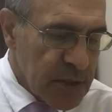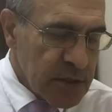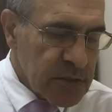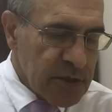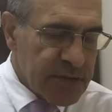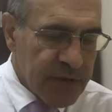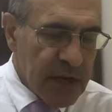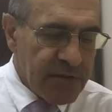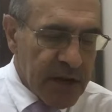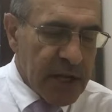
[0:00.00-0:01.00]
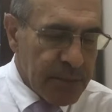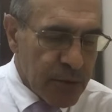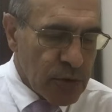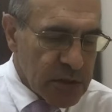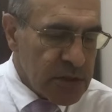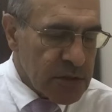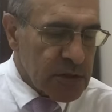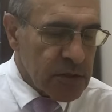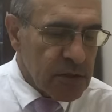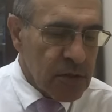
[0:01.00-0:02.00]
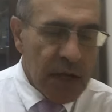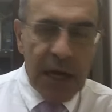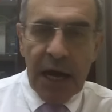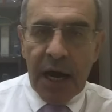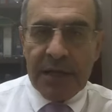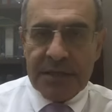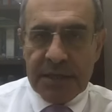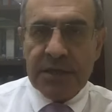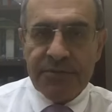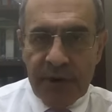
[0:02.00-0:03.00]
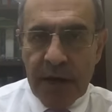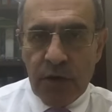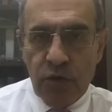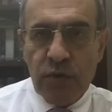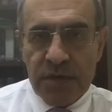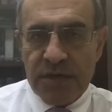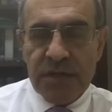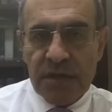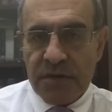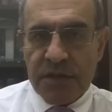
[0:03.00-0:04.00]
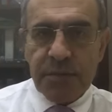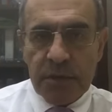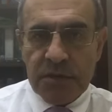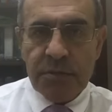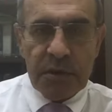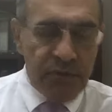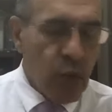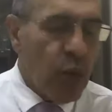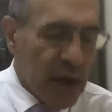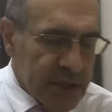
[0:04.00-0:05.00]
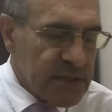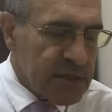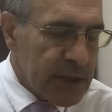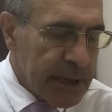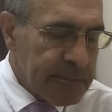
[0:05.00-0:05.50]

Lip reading: So it's very, very important to identify who is responsible for what.